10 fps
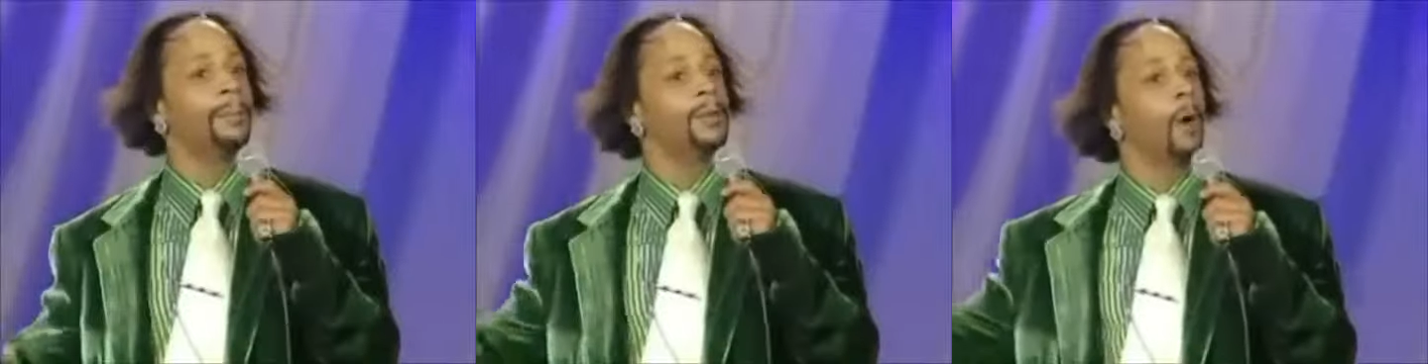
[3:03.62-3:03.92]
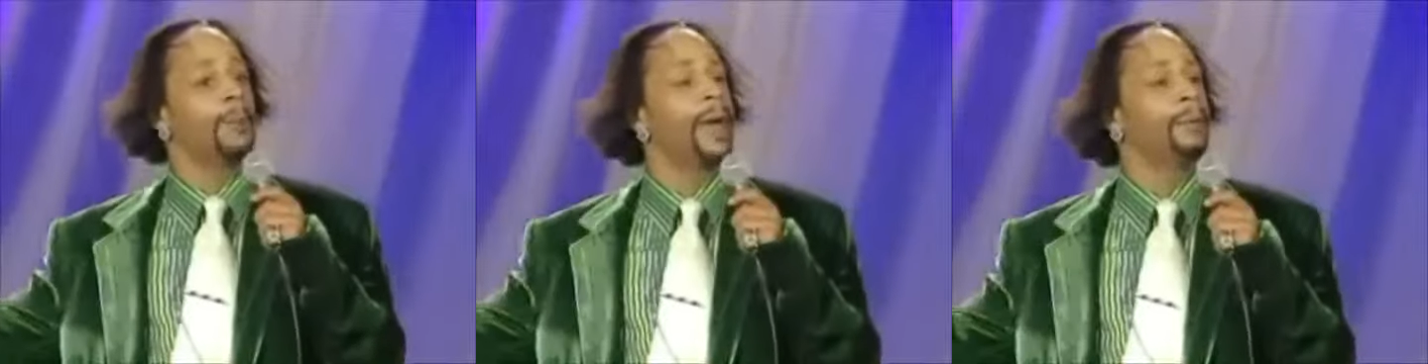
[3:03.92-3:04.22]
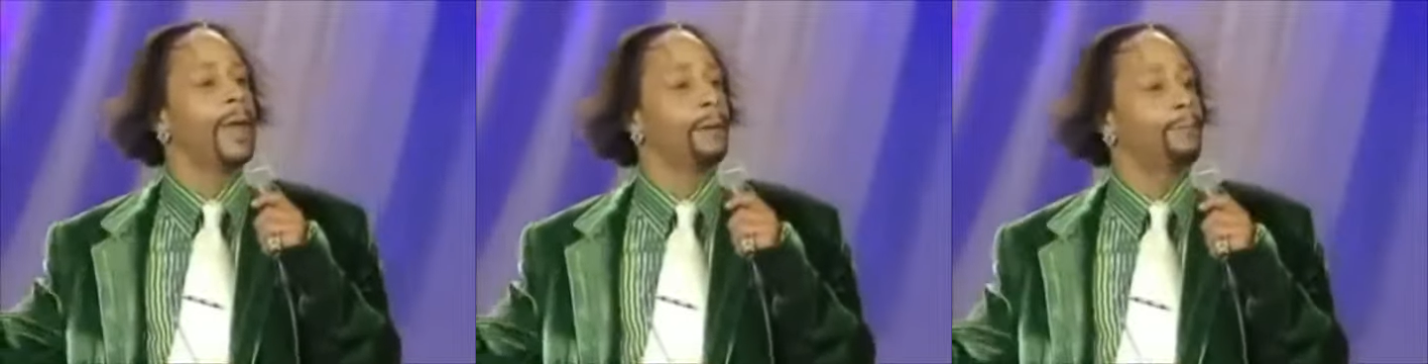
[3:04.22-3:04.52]
Maybe your
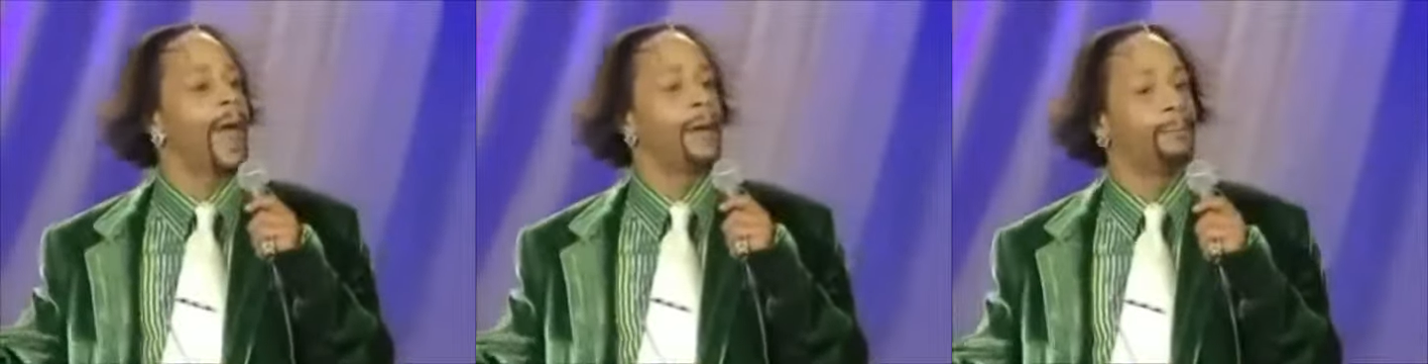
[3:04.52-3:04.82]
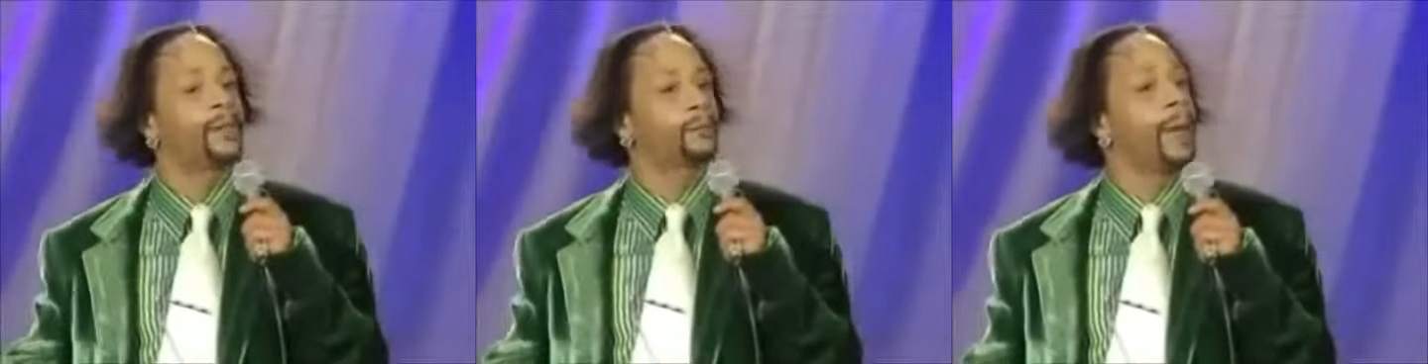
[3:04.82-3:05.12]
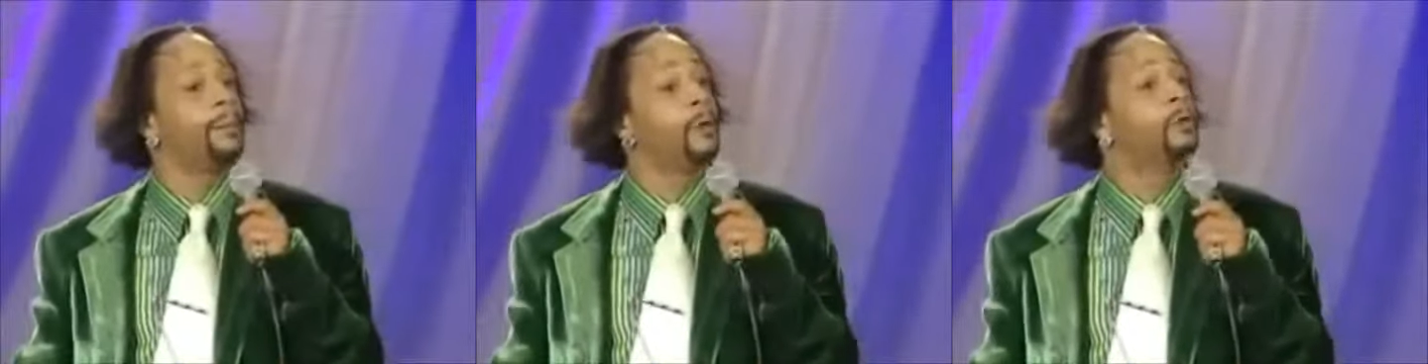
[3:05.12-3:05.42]
baby ain't bad, bitch.
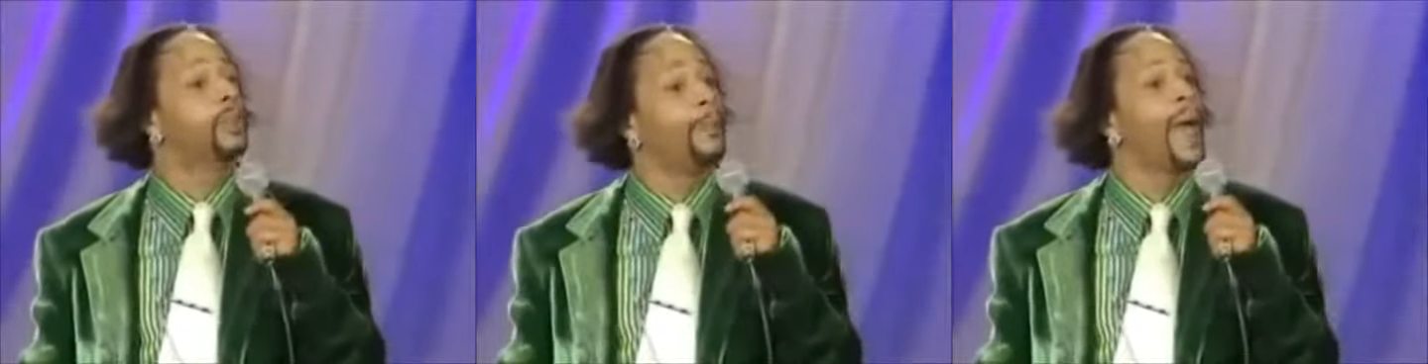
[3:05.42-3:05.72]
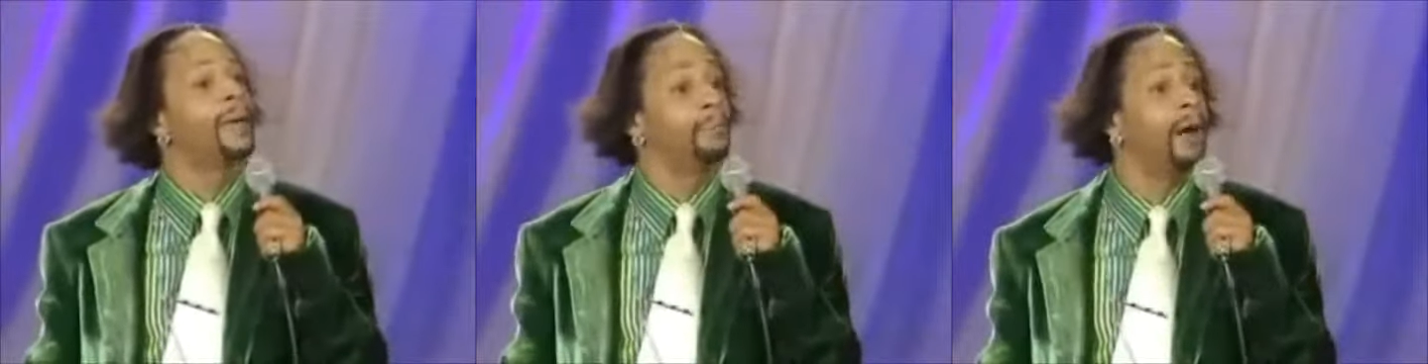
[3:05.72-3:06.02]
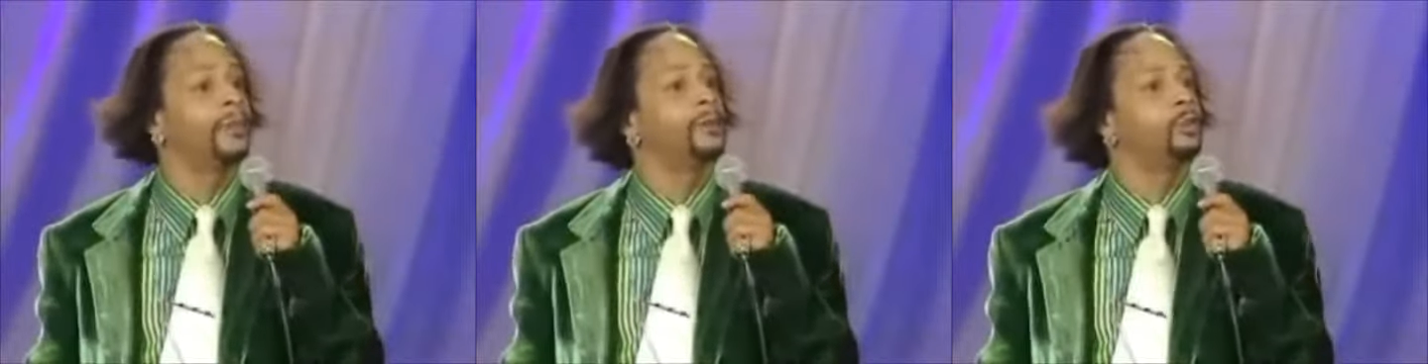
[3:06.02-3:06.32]
Maybe you's a bad
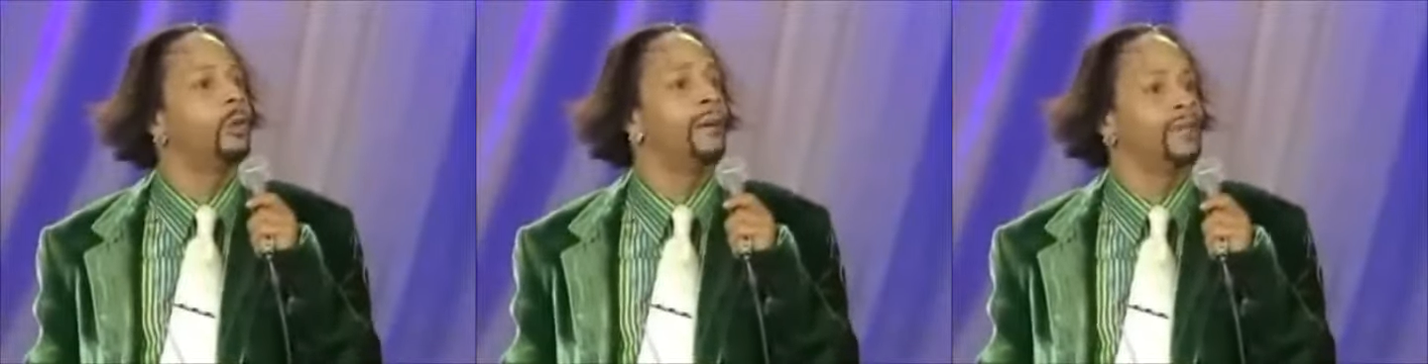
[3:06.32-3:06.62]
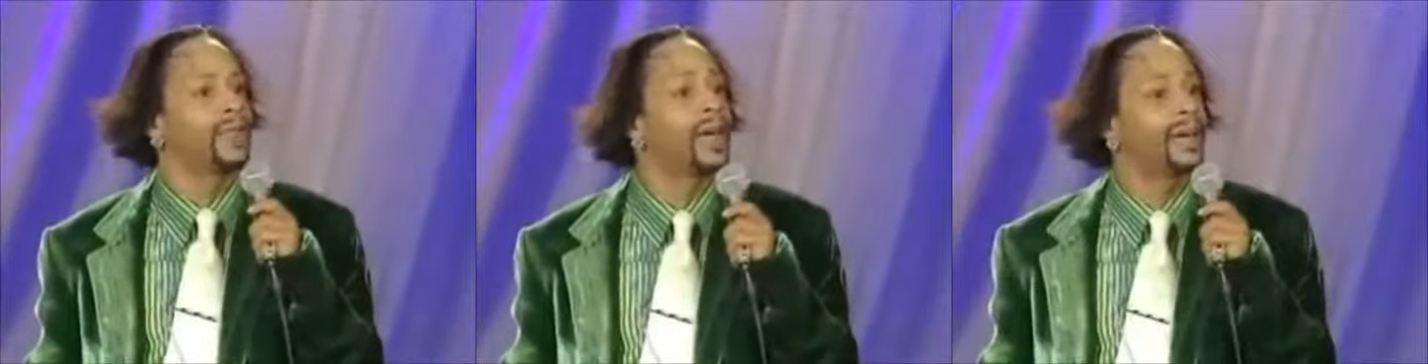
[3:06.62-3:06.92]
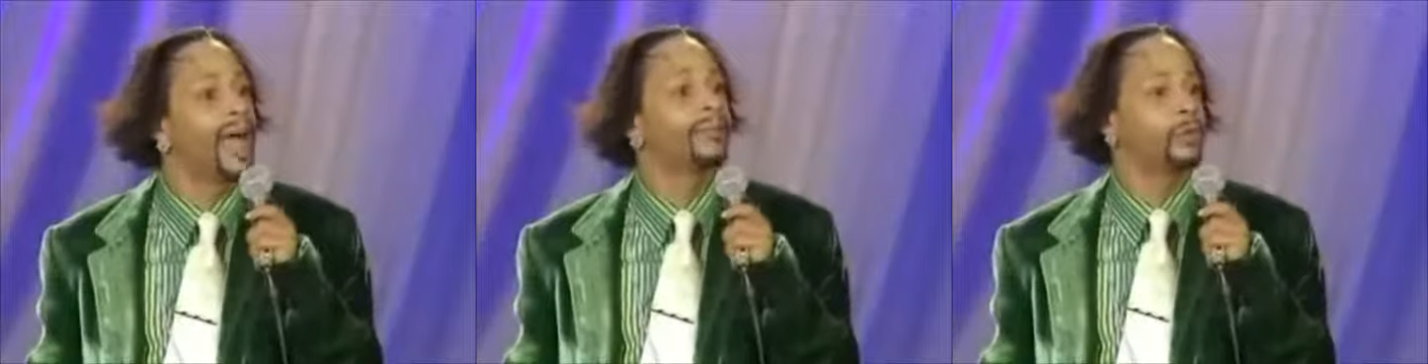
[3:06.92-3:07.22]
mother. Did you ever
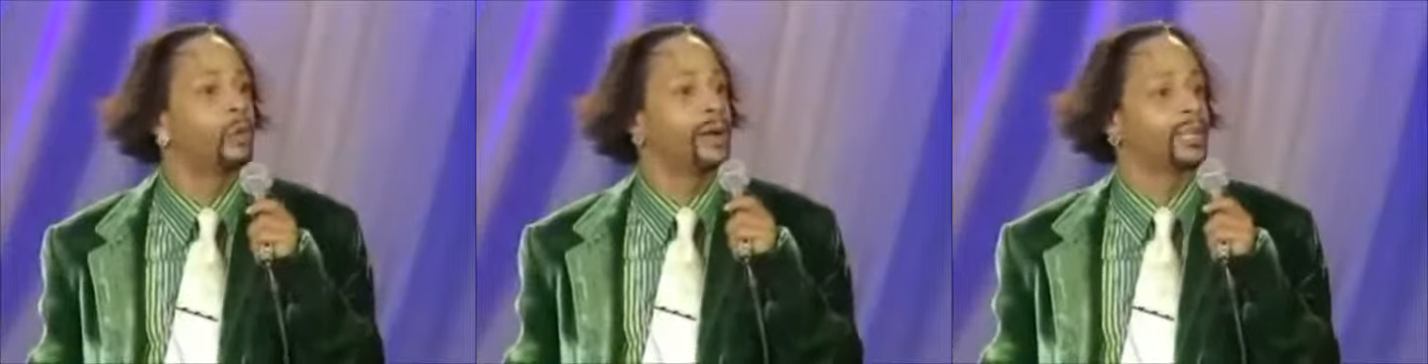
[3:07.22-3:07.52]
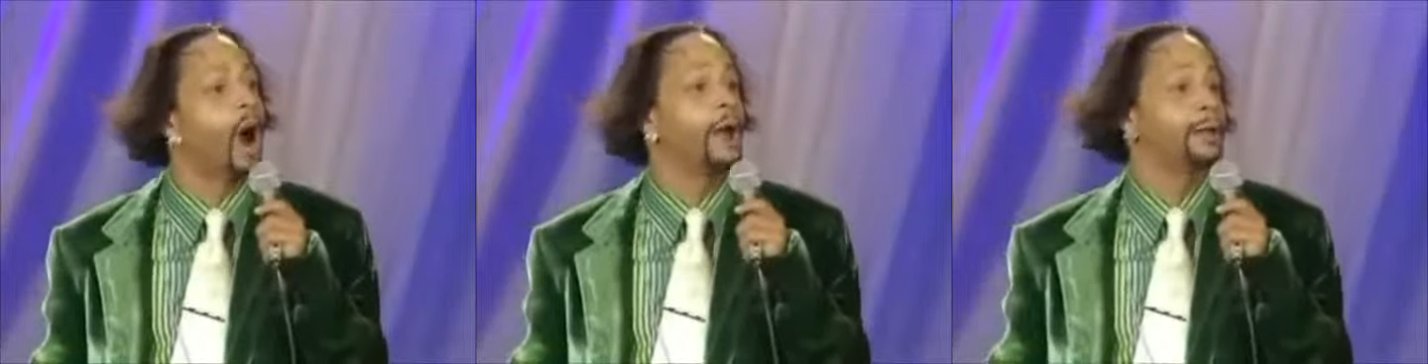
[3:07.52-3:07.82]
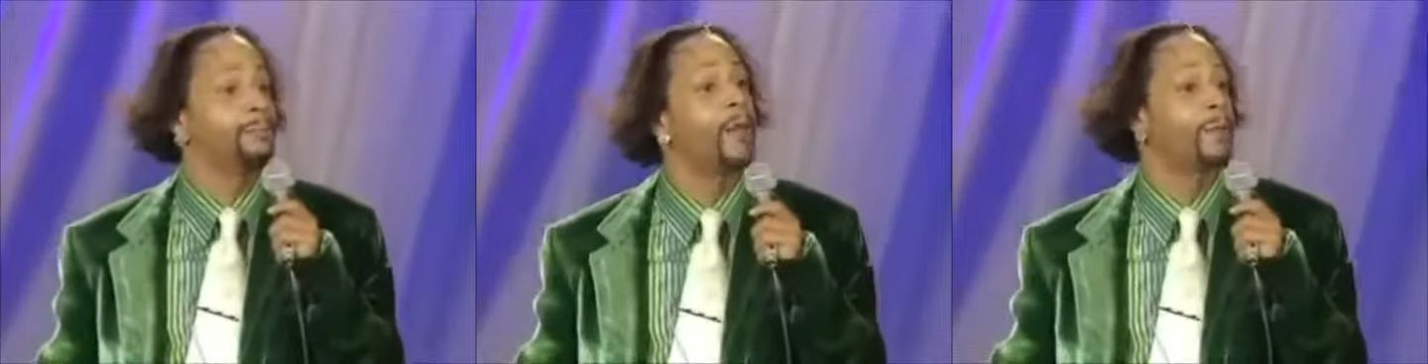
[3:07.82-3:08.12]
think of that, you
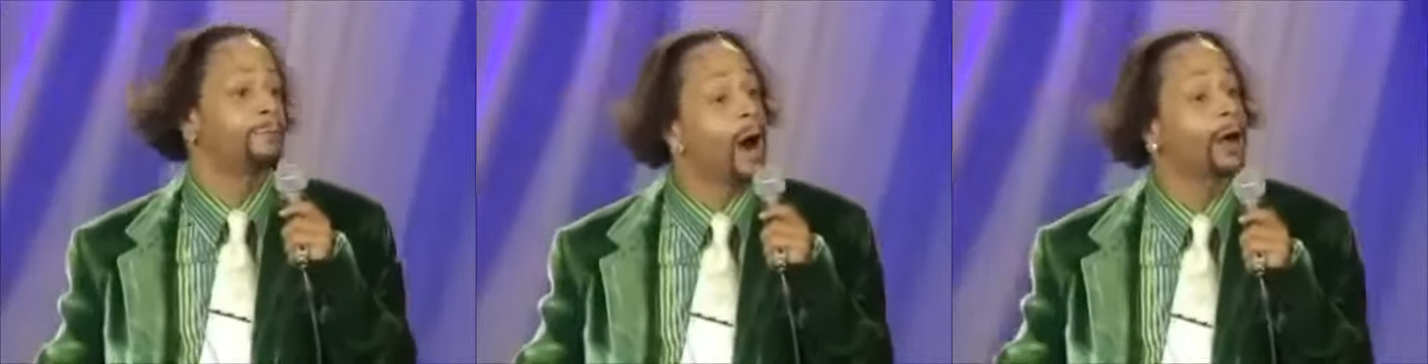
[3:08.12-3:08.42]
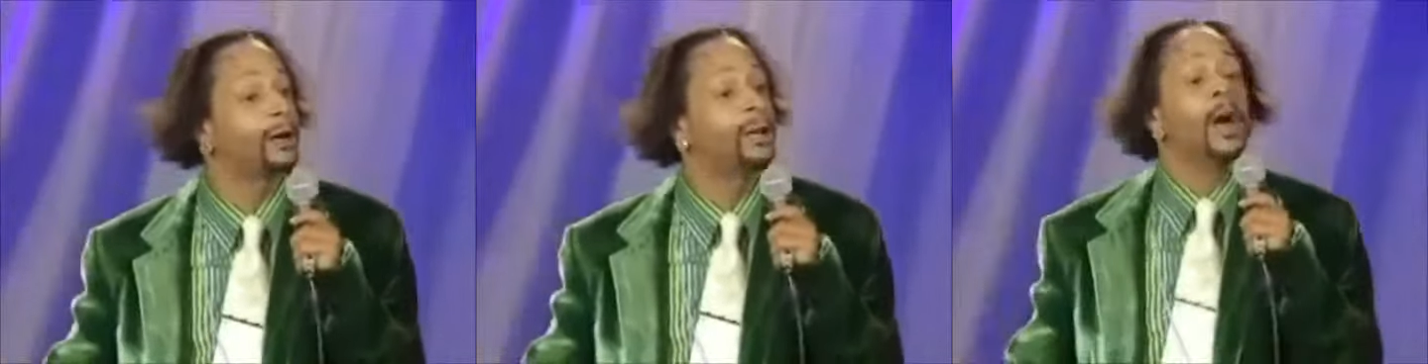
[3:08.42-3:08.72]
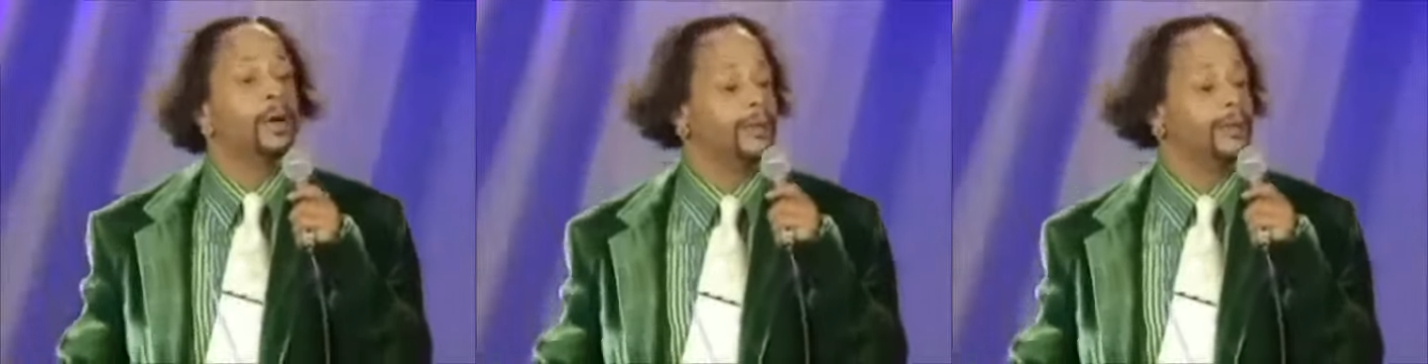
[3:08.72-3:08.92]
retarded motherfucker?